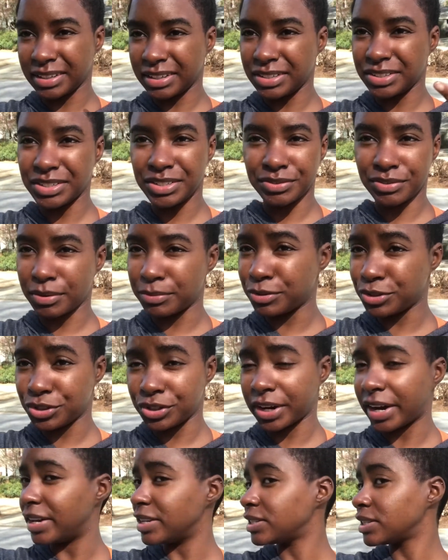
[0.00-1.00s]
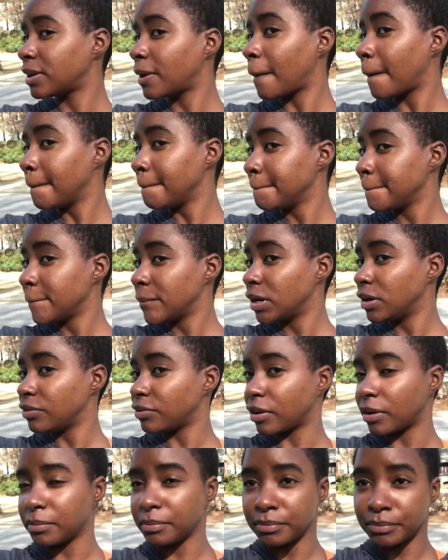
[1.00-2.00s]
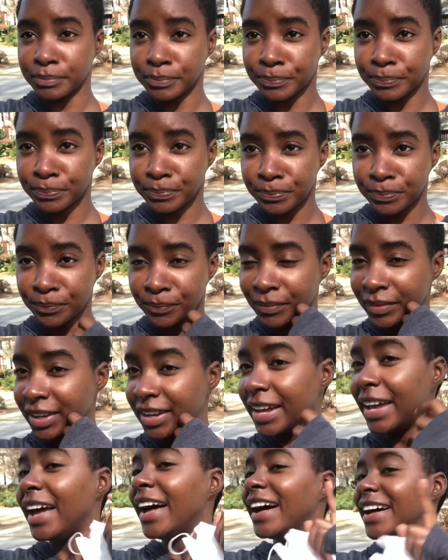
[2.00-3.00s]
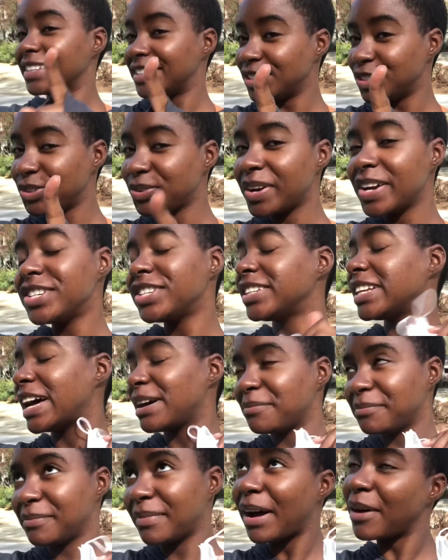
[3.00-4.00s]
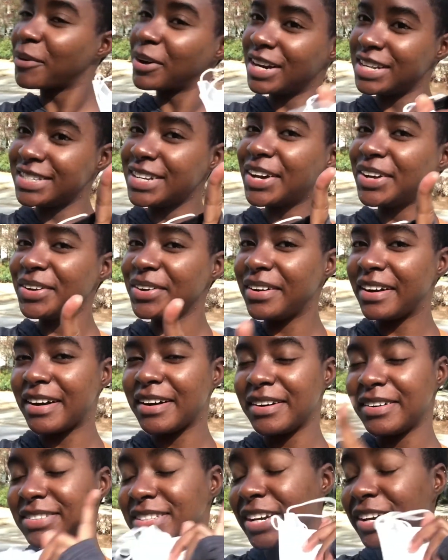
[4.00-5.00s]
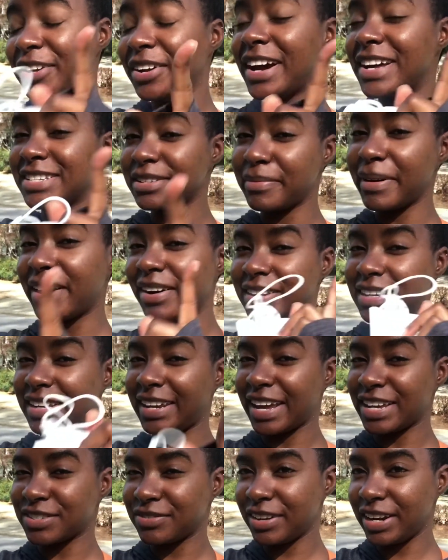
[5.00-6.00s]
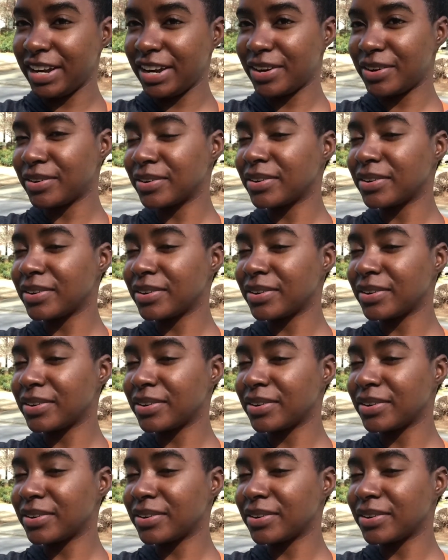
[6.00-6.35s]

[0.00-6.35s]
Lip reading: just from stress, from a situation I'm going to tell you guys about in the next video.